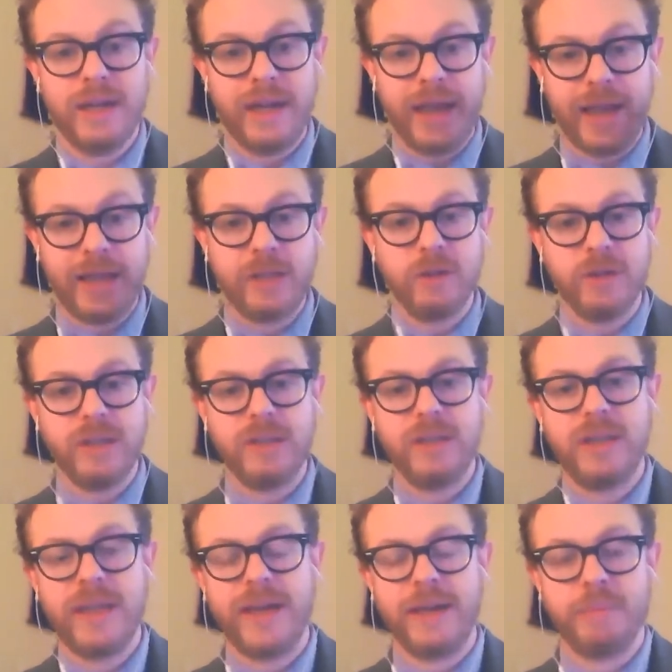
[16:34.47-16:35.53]
enter into
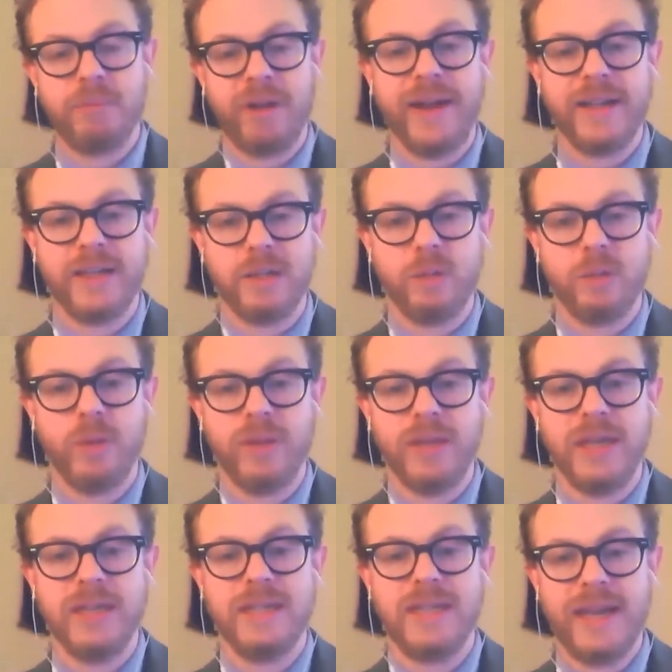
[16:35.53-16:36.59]
that practice with the
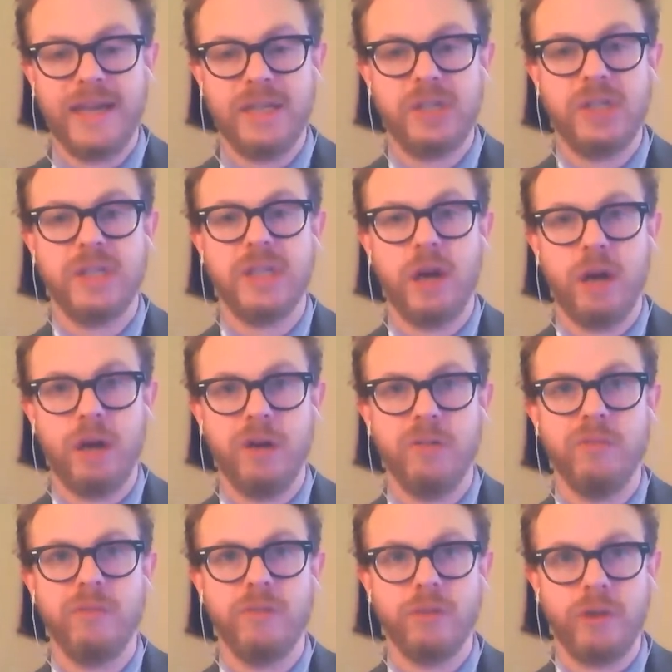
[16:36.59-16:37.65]
intention
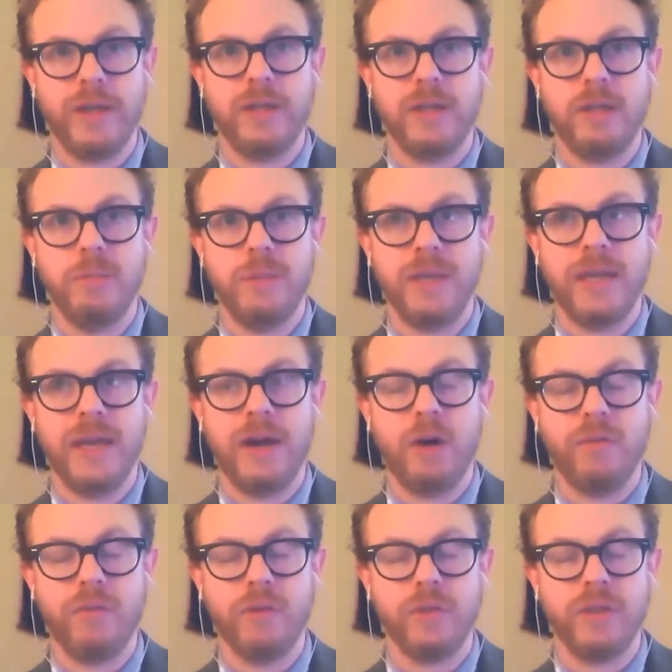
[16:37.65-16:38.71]
of trying to be
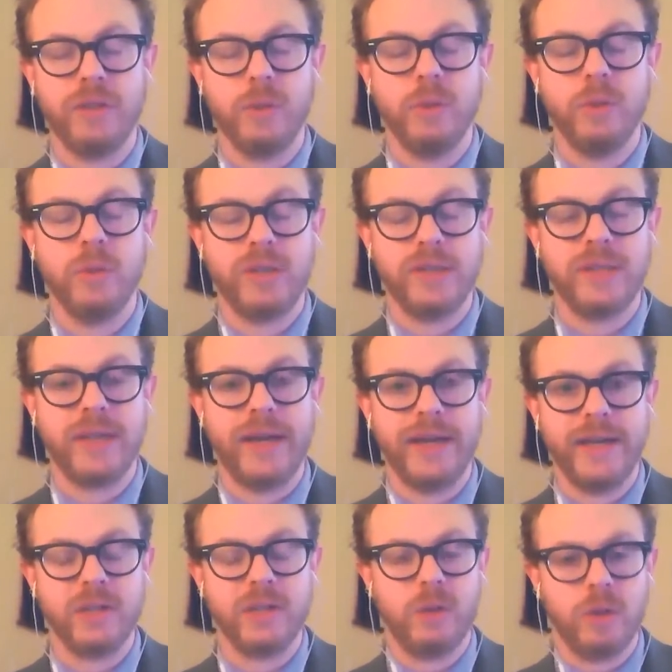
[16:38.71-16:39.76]
helpful to society
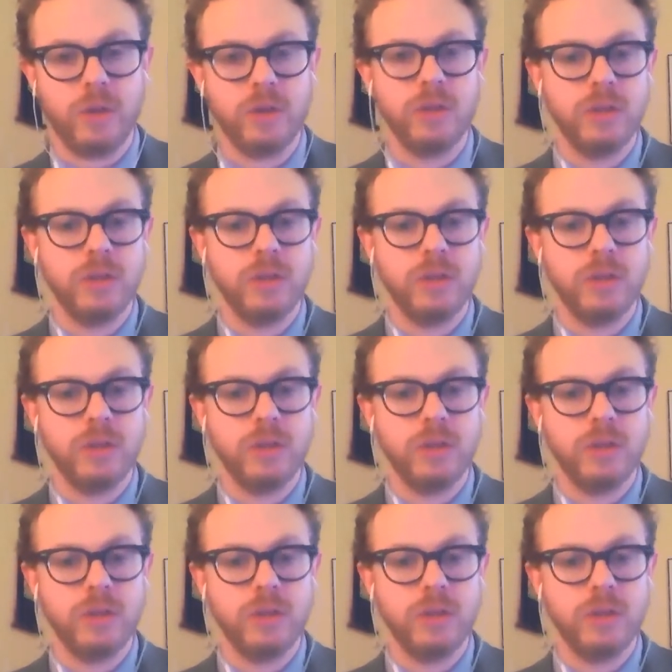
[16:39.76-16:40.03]
as a whole.